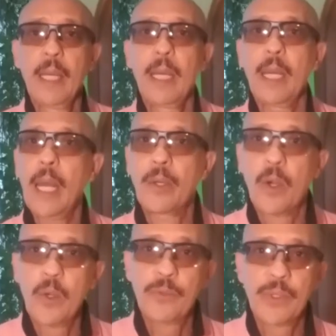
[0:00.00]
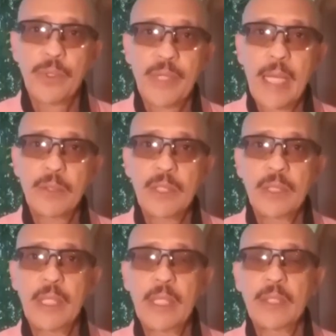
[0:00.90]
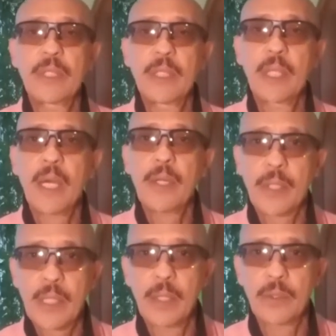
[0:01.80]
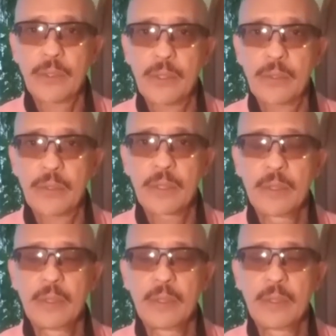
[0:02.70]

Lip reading: and over 1,000 years in other cultures.